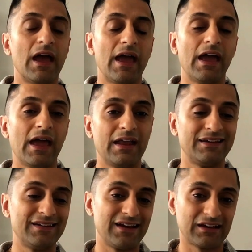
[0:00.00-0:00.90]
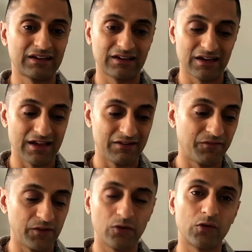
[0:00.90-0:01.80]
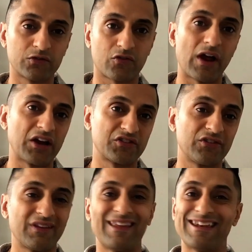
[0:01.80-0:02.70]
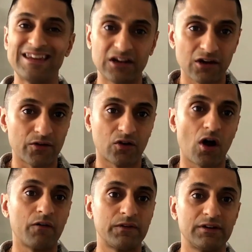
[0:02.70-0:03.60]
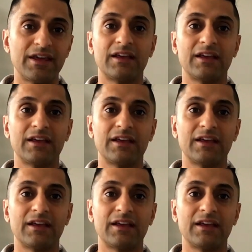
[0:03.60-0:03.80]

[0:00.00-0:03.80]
and feel those crashes and then need another coffee to